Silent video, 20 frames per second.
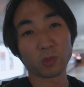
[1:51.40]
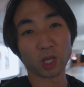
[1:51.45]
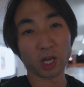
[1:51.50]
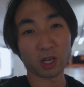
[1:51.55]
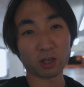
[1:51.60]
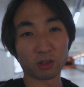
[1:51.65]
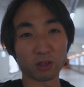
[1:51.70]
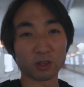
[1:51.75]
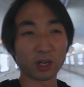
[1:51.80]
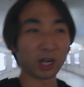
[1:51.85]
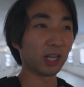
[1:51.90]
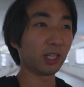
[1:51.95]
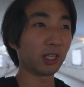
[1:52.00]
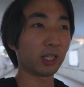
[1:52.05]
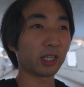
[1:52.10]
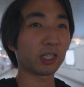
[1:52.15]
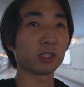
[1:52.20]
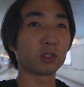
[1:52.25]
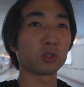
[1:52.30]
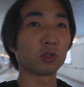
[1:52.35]
I don't know, I
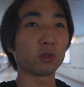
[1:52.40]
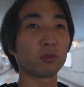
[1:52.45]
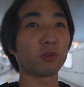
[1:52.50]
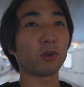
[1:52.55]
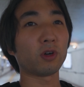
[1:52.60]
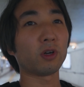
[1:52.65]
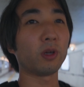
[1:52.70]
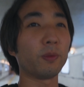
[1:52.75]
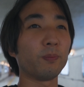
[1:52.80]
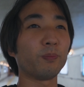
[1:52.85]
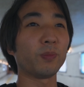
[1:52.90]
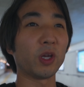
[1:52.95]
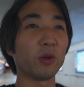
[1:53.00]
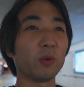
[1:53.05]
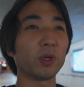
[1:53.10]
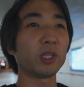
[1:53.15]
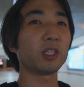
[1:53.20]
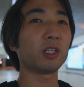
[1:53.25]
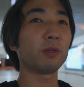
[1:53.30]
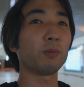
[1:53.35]
like it so far. I
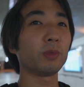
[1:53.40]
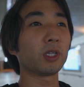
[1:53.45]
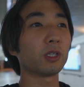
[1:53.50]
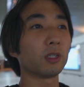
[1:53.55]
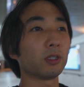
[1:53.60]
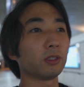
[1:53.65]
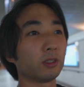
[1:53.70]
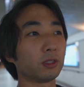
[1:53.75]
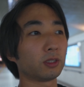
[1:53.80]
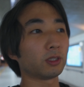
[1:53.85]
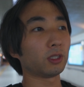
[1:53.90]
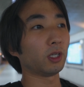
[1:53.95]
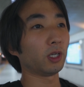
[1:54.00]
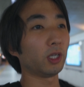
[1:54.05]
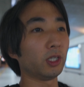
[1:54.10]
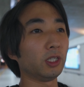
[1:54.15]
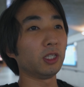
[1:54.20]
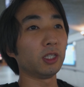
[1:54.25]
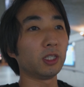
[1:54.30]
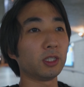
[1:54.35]
rented it because
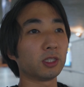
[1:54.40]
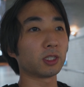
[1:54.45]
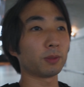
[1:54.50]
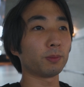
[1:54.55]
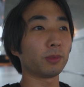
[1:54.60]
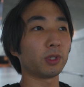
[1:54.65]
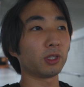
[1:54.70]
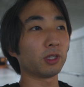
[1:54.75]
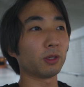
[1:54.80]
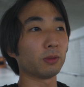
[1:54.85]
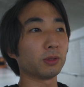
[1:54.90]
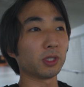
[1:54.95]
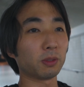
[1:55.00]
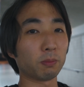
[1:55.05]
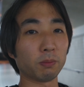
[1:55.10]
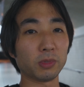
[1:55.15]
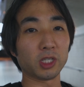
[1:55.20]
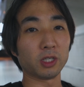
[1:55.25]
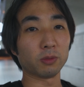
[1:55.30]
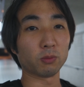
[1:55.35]
I needed something that was like
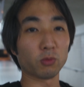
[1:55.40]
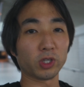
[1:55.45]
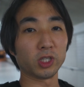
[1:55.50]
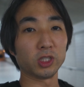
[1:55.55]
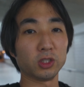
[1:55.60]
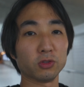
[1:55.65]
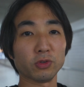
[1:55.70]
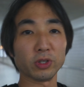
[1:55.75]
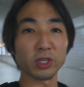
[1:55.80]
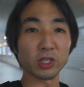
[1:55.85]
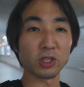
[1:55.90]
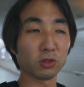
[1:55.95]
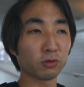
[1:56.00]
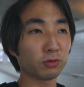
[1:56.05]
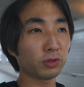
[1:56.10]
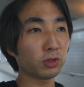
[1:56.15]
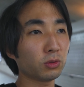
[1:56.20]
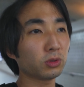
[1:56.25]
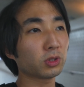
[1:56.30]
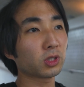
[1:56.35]
medium range for
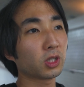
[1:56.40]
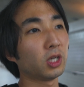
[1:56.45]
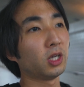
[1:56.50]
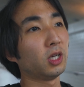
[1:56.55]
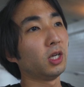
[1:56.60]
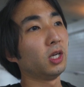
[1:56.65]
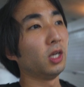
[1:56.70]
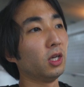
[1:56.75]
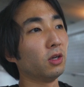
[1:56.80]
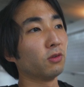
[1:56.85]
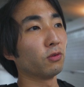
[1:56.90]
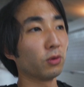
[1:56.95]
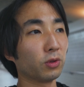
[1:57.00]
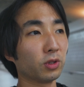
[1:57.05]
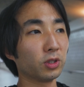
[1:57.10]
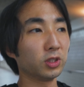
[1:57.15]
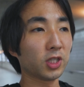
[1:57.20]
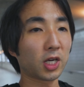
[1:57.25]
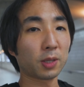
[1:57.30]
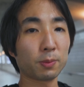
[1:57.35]
interviews for
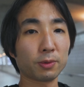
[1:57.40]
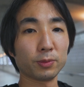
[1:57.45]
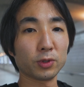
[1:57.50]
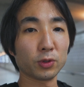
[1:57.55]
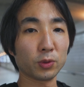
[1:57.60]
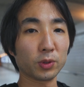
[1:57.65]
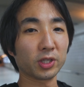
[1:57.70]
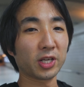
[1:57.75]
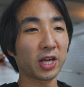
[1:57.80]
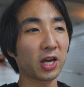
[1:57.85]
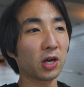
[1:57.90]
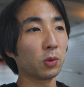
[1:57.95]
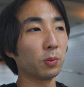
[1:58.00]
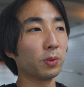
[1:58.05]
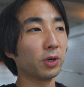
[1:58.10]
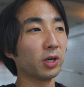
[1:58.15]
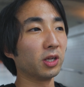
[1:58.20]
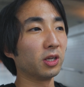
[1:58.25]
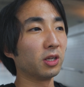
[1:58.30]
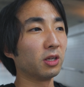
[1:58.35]
the job I'm doing now,
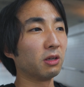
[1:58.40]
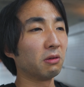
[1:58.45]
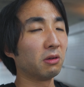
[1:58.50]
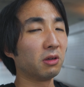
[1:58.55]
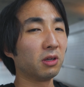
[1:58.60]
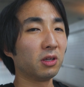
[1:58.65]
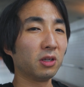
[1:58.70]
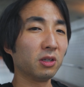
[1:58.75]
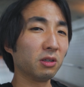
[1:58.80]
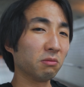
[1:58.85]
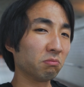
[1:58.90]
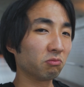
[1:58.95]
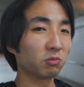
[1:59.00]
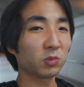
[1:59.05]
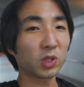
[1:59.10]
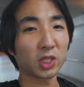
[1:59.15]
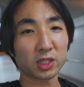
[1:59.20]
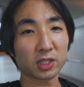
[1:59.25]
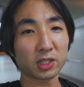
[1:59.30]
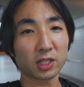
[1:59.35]
but
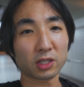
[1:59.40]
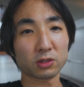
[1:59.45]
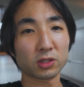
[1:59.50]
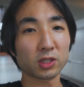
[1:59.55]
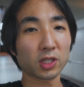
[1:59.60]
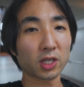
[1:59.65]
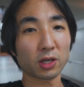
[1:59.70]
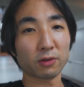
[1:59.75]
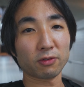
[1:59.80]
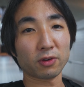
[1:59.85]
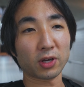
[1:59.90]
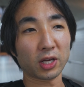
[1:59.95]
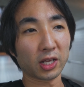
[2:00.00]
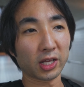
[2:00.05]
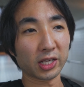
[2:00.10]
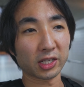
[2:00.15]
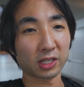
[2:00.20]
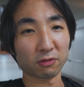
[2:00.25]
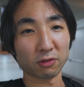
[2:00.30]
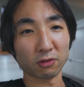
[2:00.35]
testing it out to see how I
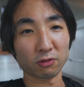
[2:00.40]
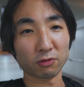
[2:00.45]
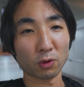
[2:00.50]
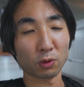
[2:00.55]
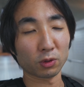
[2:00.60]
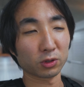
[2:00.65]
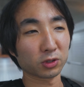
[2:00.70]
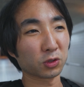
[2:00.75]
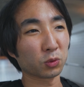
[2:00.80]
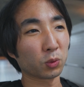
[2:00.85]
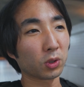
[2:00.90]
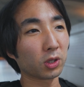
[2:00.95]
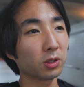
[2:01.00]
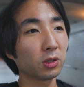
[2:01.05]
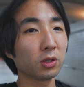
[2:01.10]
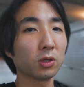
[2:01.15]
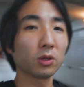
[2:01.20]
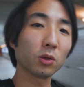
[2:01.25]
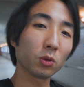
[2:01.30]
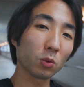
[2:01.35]
like it for photos as
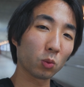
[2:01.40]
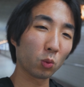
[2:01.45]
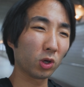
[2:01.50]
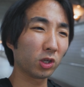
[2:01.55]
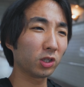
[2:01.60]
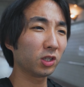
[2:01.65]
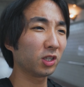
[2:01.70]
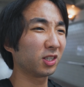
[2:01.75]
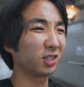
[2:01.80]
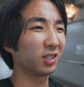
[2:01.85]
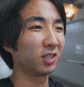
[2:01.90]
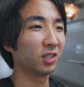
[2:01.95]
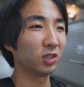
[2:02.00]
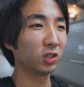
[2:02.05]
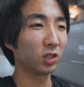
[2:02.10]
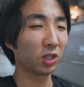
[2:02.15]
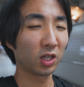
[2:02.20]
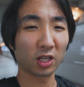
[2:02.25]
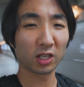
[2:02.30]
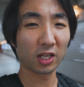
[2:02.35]
well. One,
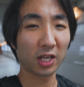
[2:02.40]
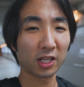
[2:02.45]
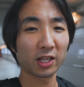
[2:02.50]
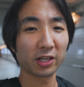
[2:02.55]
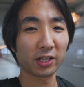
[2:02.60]
a lot